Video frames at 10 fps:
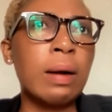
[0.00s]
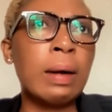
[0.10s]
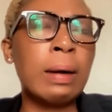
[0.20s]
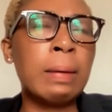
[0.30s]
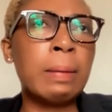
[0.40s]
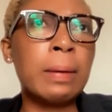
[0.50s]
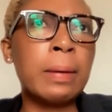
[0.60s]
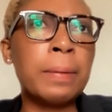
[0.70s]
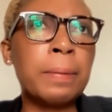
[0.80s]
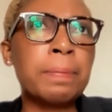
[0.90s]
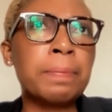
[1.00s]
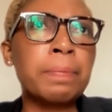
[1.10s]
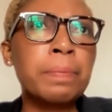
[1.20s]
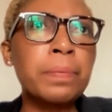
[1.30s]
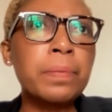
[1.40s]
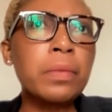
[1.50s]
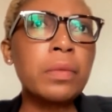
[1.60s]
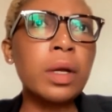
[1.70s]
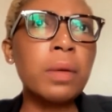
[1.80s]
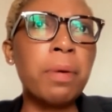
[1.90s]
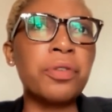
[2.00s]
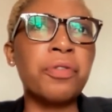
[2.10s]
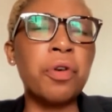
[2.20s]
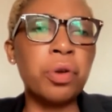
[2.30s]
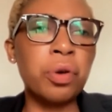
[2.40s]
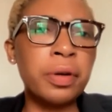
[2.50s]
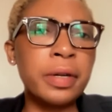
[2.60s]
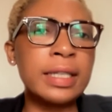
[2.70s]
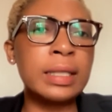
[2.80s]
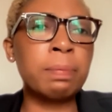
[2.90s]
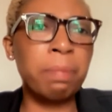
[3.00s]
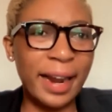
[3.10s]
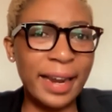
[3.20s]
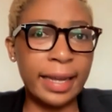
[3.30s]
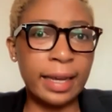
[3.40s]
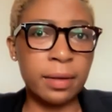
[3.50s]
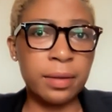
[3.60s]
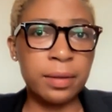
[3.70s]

portfolio is spreading